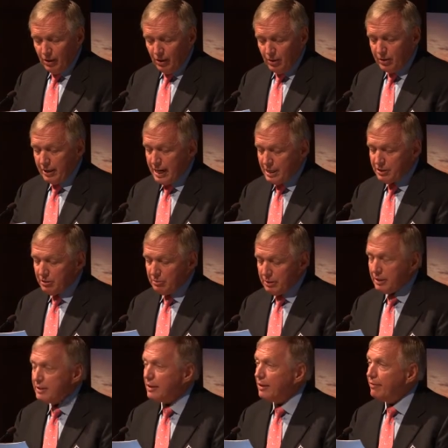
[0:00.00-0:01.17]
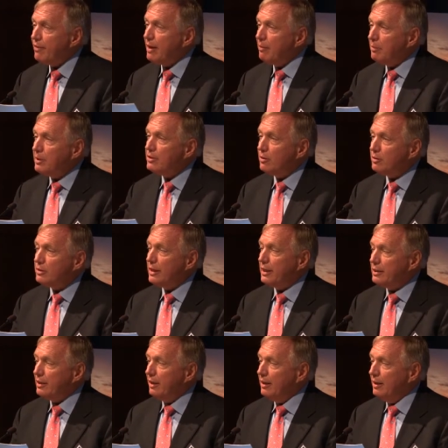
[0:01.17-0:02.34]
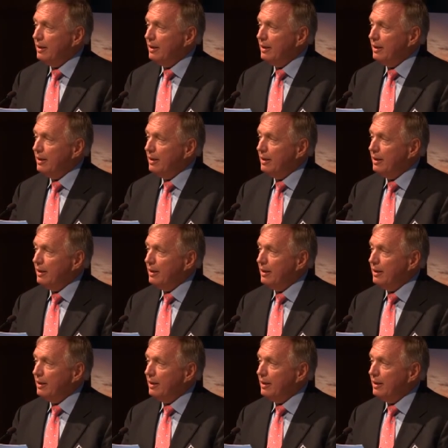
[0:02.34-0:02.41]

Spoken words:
or the National Military Family Association.